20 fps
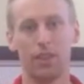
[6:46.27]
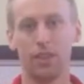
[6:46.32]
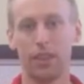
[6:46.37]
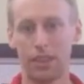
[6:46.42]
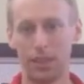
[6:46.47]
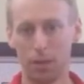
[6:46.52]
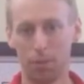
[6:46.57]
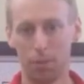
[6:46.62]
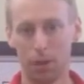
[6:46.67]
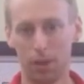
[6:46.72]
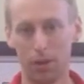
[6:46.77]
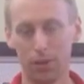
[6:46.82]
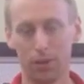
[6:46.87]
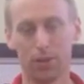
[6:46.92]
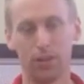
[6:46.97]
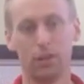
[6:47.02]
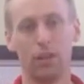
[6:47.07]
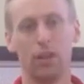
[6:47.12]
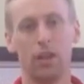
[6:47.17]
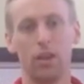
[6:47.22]
Think about
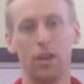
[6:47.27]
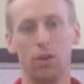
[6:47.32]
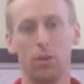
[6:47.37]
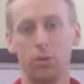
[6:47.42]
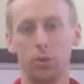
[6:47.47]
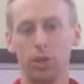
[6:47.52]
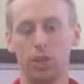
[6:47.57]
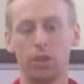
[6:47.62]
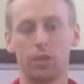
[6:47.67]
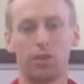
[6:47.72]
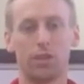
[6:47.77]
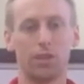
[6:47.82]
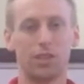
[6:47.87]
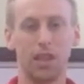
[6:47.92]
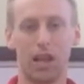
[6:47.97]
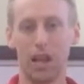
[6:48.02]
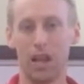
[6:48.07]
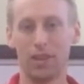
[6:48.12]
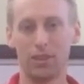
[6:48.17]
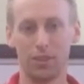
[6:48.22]
it. When you're a
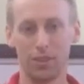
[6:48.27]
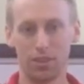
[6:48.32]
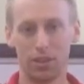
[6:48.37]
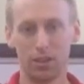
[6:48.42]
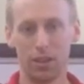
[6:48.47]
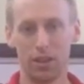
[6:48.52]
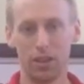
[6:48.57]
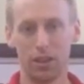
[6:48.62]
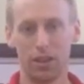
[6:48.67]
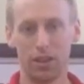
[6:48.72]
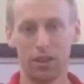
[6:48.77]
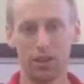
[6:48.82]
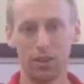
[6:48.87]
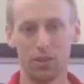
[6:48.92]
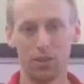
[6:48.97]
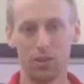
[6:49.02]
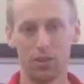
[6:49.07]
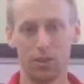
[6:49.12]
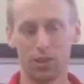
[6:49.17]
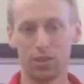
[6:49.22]
toddler,
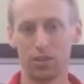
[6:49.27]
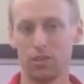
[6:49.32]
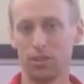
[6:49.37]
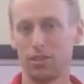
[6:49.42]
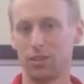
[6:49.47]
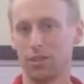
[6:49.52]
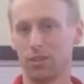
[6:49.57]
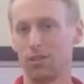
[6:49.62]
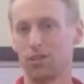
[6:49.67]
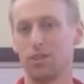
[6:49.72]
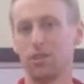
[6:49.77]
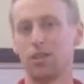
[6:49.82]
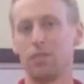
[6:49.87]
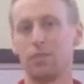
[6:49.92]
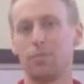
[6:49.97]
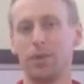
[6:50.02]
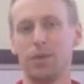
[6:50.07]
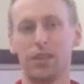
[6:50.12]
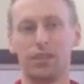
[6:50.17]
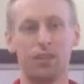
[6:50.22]
you're
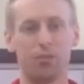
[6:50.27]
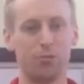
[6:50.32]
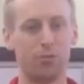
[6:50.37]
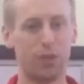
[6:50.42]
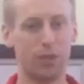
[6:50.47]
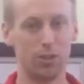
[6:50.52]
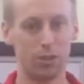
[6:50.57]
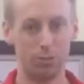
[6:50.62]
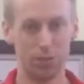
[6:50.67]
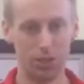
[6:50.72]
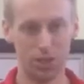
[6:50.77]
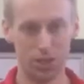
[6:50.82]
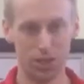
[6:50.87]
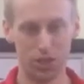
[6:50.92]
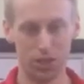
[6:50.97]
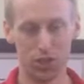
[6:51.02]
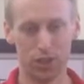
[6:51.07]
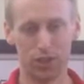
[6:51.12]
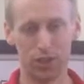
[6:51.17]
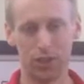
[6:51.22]
sleeping in the fetal
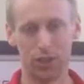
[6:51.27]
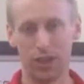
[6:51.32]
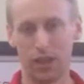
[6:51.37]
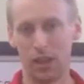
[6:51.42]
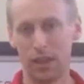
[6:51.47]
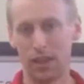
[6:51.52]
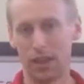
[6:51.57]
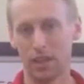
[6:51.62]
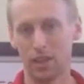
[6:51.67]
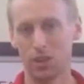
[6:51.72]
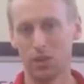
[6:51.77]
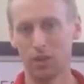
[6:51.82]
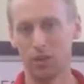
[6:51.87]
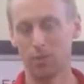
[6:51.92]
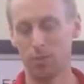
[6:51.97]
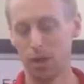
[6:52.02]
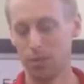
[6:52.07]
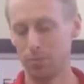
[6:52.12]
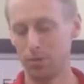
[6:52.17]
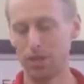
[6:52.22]
position.
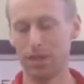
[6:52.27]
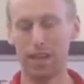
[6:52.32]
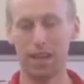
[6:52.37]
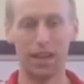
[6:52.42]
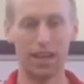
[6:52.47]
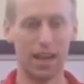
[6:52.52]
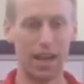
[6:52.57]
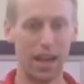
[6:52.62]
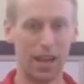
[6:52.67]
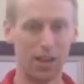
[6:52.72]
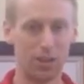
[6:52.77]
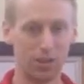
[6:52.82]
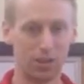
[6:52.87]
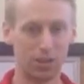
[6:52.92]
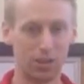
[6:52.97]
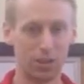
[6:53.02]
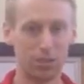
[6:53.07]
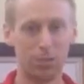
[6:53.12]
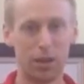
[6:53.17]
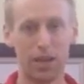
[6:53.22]
You might be getting
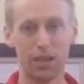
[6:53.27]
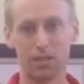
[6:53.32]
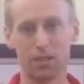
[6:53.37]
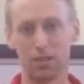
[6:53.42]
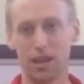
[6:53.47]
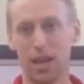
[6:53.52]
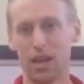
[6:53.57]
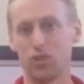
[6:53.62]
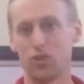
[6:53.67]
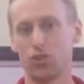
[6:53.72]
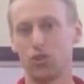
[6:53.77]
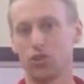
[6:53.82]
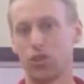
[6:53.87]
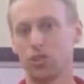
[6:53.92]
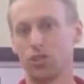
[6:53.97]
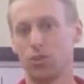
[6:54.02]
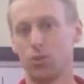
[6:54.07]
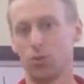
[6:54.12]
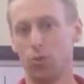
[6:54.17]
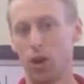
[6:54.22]
held. You might, as you
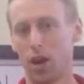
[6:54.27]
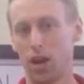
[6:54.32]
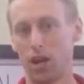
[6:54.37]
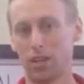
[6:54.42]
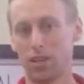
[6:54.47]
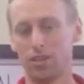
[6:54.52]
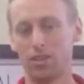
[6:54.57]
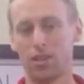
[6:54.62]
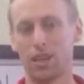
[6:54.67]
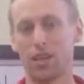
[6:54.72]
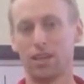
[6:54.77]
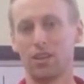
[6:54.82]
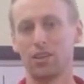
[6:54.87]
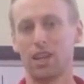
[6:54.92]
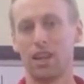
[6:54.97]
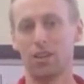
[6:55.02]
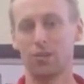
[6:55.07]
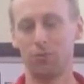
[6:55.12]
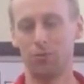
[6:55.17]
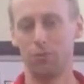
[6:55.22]
start to walk, you take a
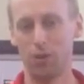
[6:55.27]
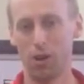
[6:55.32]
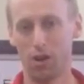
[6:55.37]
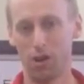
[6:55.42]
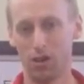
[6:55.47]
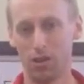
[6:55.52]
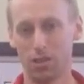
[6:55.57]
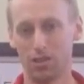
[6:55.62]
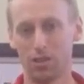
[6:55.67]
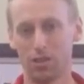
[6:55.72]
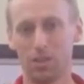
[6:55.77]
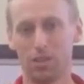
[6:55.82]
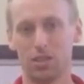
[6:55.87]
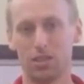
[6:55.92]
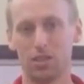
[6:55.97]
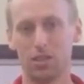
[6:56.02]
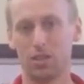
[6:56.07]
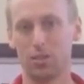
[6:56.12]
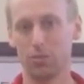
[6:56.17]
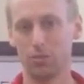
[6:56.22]
lot of falls and,
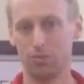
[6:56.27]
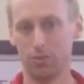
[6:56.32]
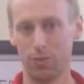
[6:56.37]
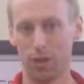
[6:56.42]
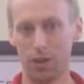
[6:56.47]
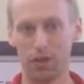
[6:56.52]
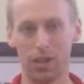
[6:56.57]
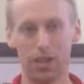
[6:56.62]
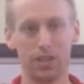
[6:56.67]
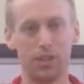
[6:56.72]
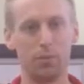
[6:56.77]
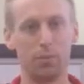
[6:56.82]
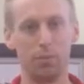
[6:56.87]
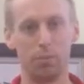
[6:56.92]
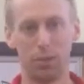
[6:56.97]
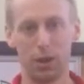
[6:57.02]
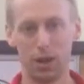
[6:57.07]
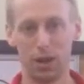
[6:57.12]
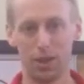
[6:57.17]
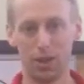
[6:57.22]
fall on your
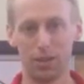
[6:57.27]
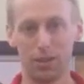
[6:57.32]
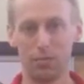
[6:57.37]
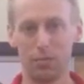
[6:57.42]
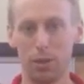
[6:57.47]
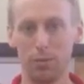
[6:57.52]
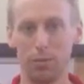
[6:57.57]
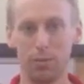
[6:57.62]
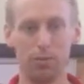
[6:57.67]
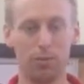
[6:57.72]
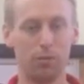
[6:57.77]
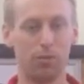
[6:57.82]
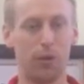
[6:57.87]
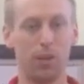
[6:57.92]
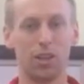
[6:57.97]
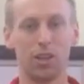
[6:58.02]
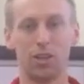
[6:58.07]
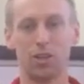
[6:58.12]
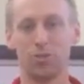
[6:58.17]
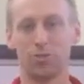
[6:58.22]
butt, or maybe even
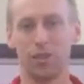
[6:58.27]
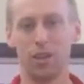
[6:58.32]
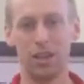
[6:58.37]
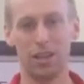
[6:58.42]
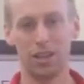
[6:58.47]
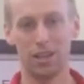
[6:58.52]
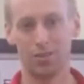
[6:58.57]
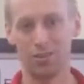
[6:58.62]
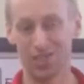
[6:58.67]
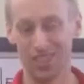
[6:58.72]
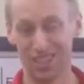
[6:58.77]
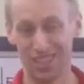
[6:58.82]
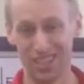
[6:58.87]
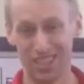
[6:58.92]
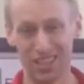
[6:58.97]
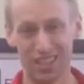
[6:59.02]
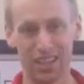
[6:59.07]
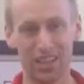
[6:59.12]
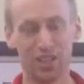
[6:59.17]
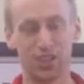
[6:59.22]
fall off of a
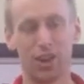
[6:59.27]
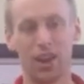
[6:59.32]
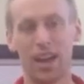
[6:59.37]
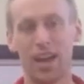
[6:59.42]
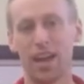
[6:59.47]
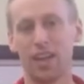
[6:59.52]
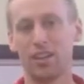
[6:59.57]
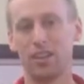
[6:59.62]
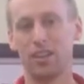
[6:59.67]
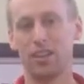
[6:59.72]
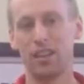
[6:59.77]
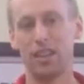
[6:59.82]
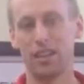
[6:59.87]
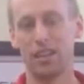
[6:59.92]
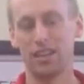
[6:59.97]
seat and hit your head.